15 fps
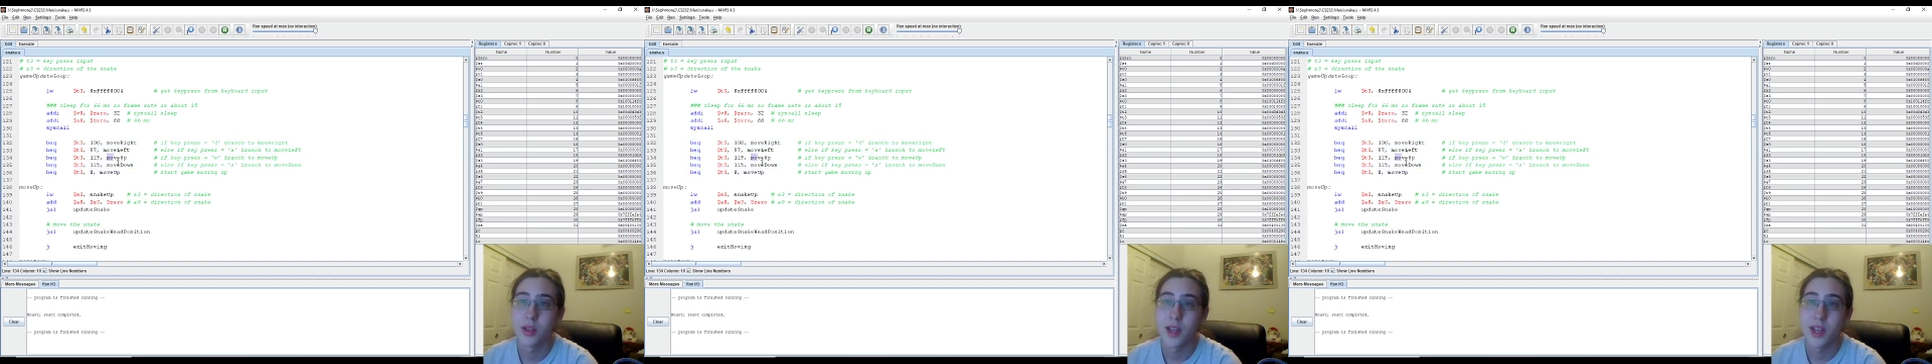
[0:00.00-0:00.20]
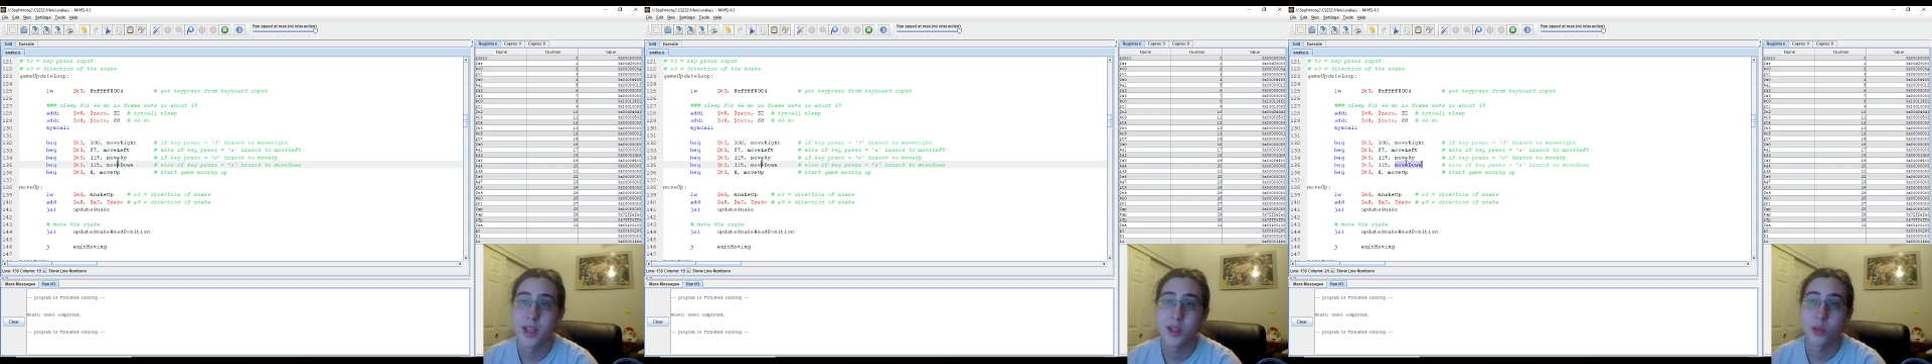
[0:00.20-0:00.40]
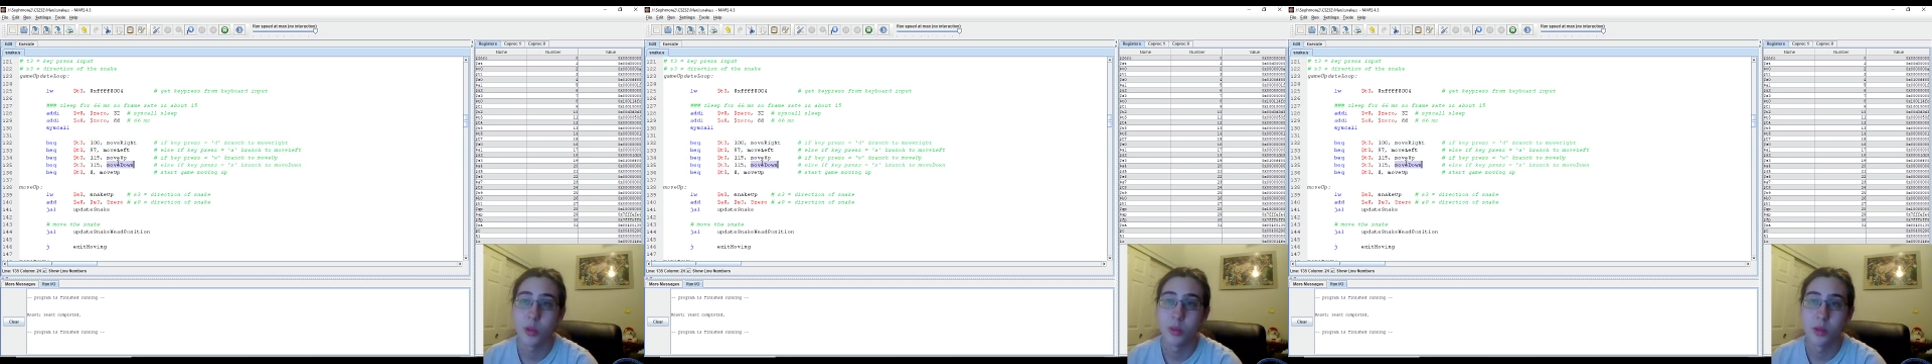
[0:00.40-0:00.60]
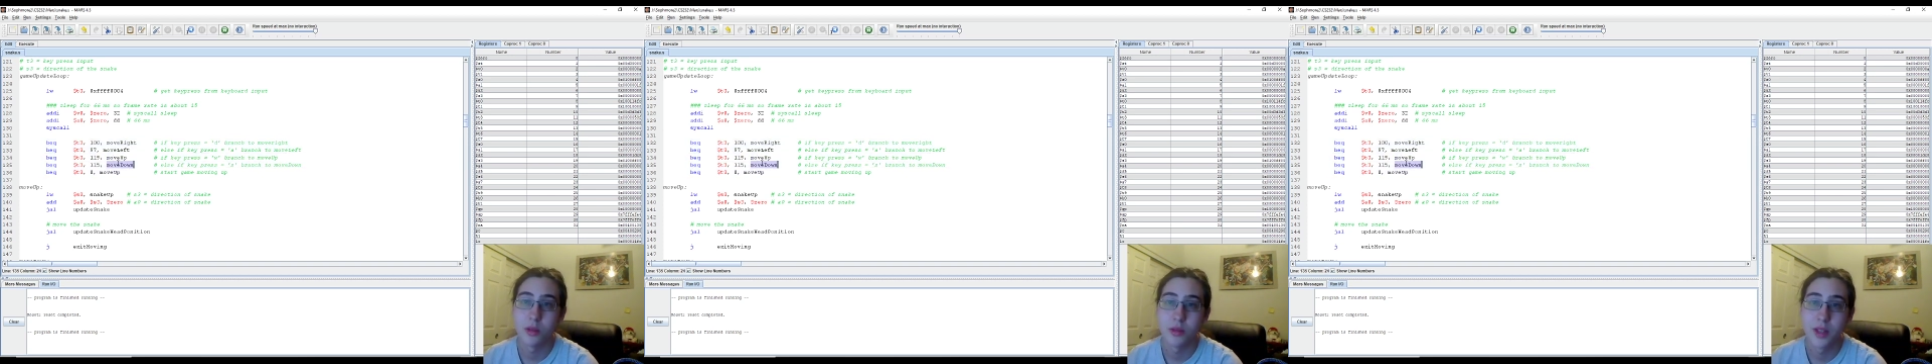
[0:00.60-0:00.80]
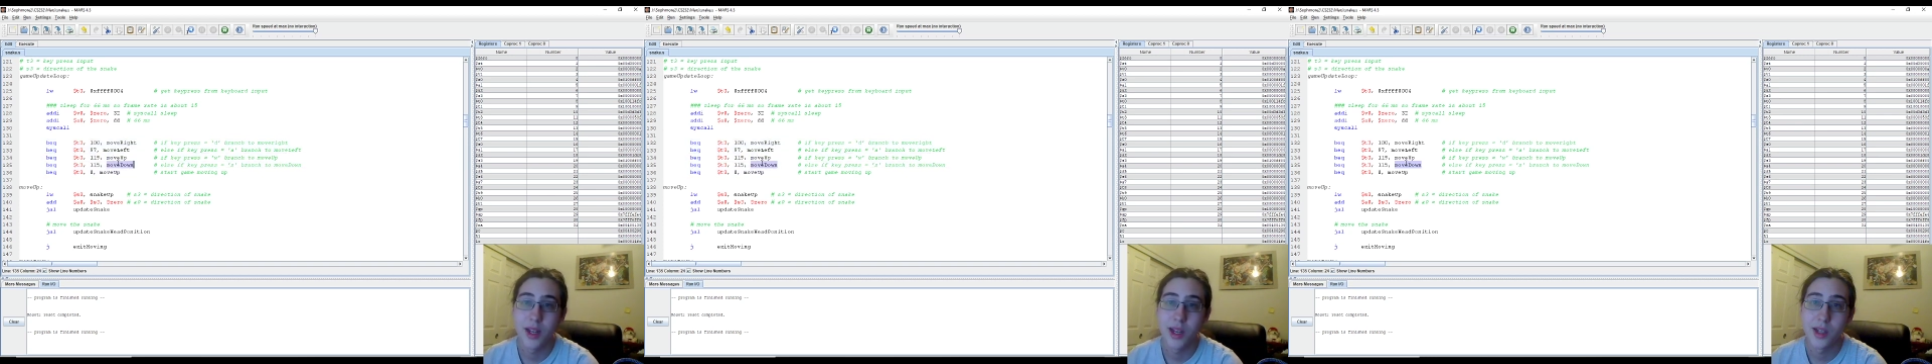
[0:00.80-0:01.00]
S, we
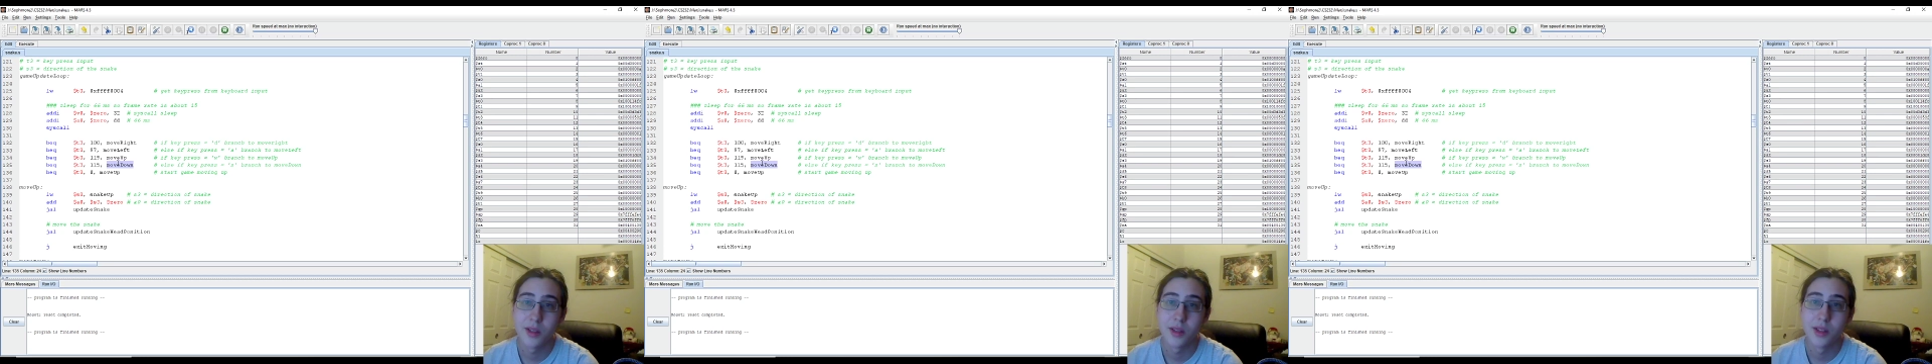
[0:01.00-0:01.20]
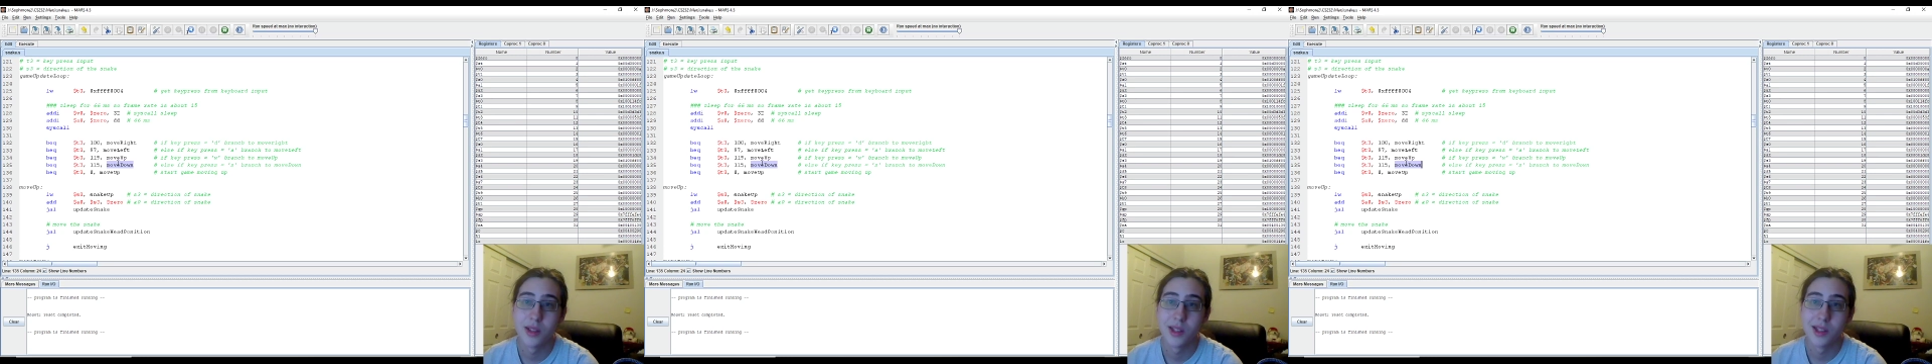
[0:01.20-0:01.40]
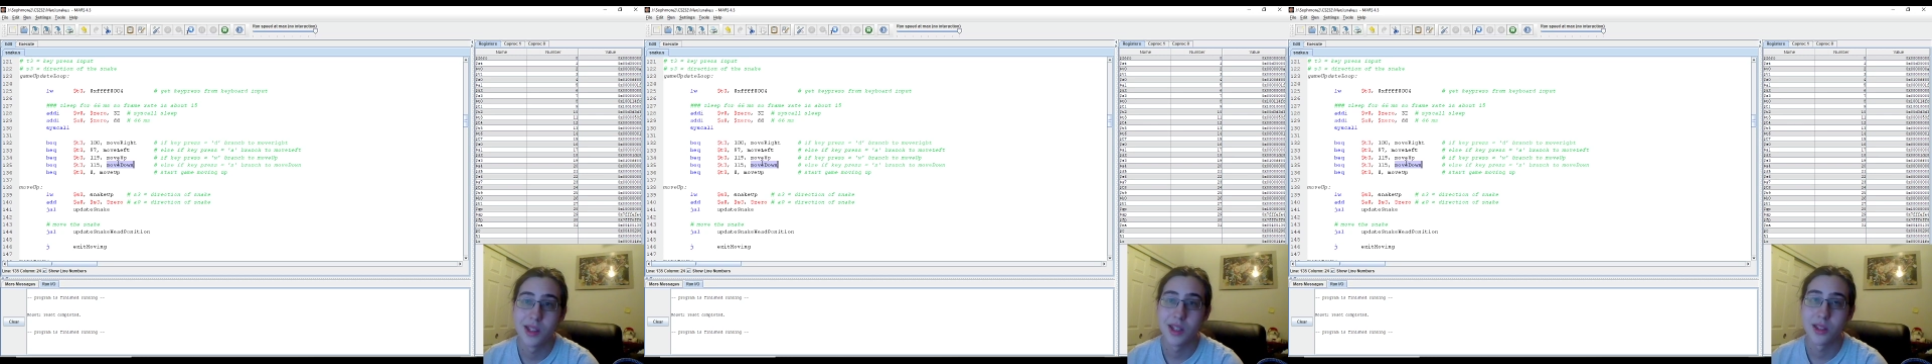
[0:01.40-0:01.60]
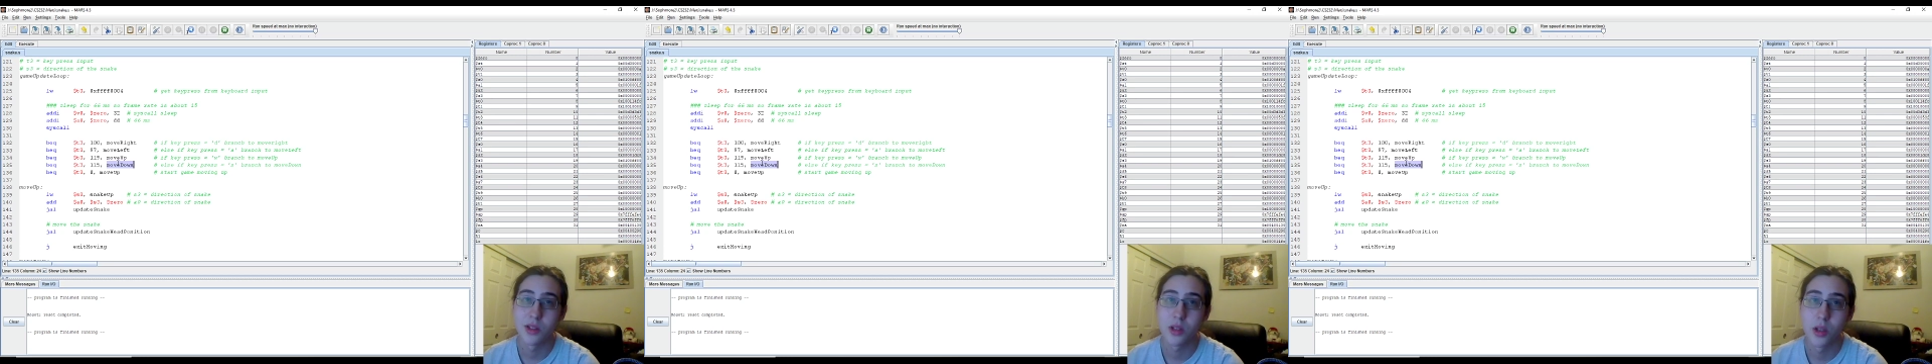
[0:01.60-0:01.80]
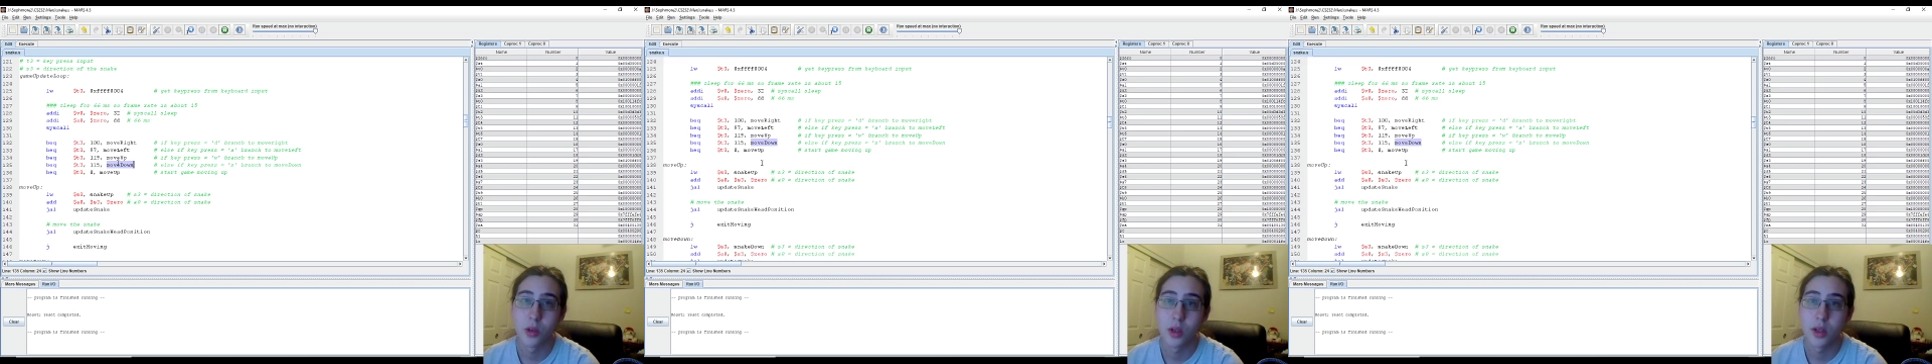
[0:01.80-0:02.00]
move down, and
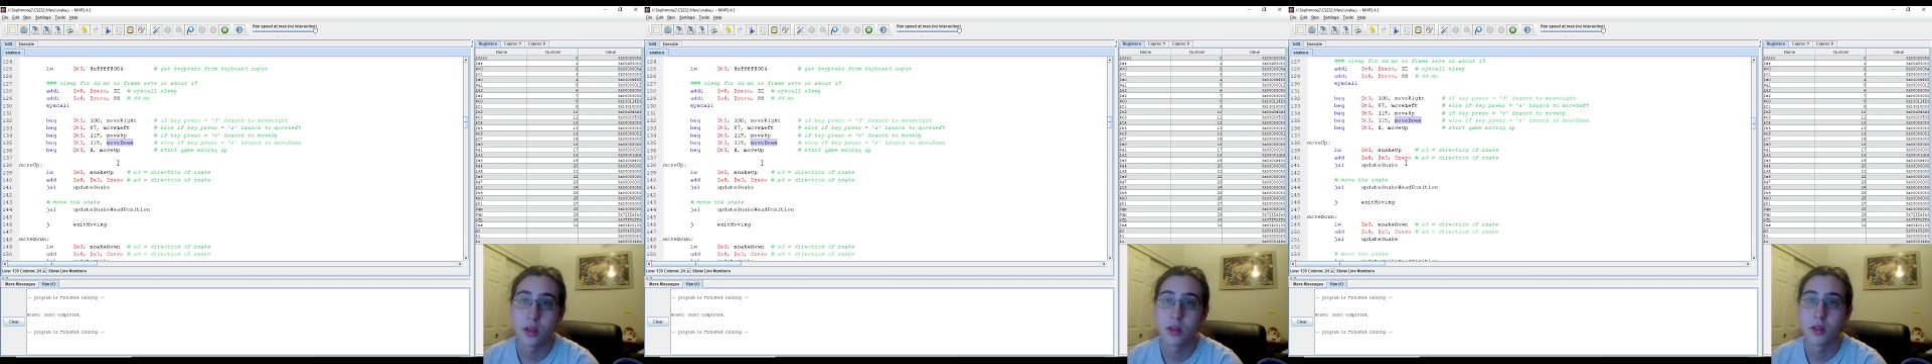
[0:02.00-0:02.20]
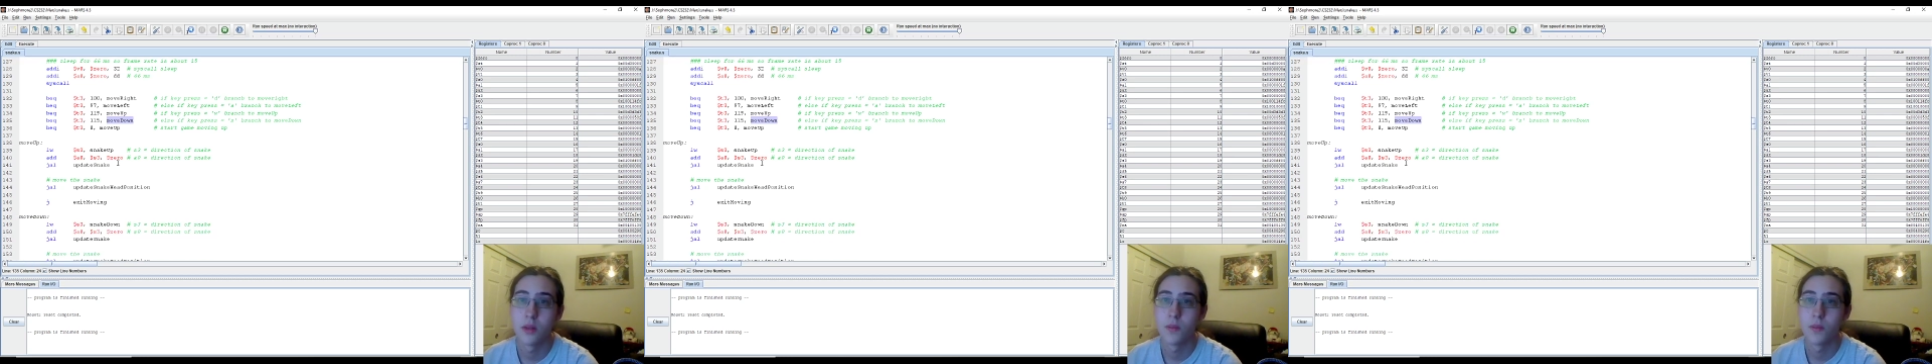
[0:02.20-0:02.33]
so on.